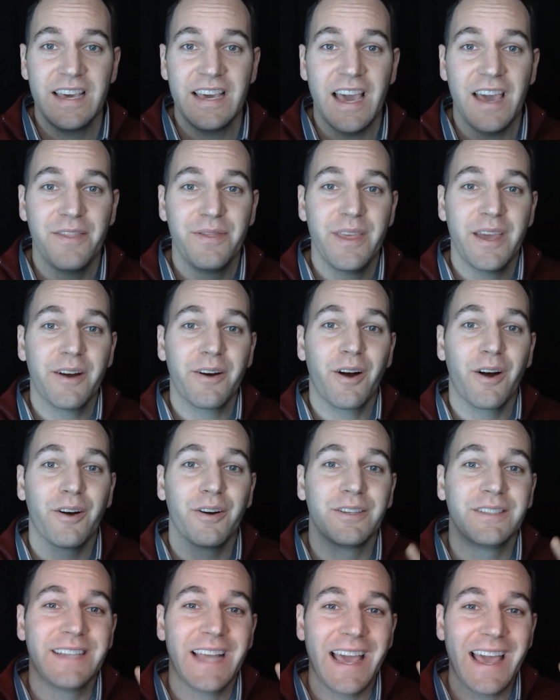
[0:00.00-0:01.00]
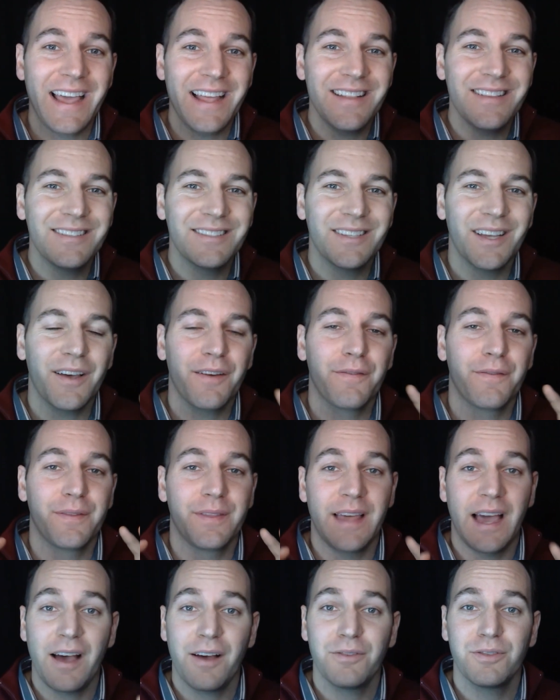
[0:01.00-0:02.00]
And there are tens of
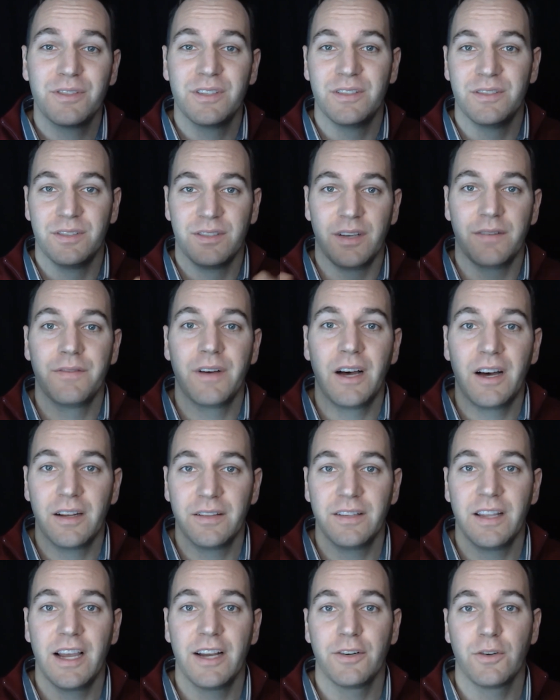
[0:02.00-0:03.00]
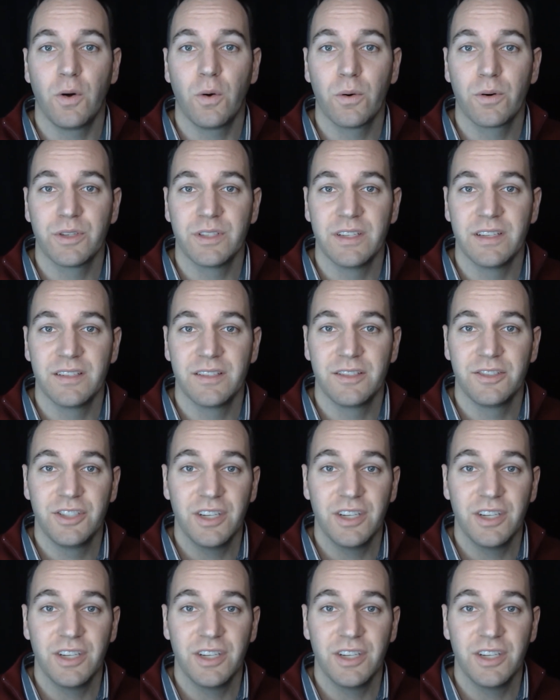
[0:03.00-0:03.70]
thousands of online courses,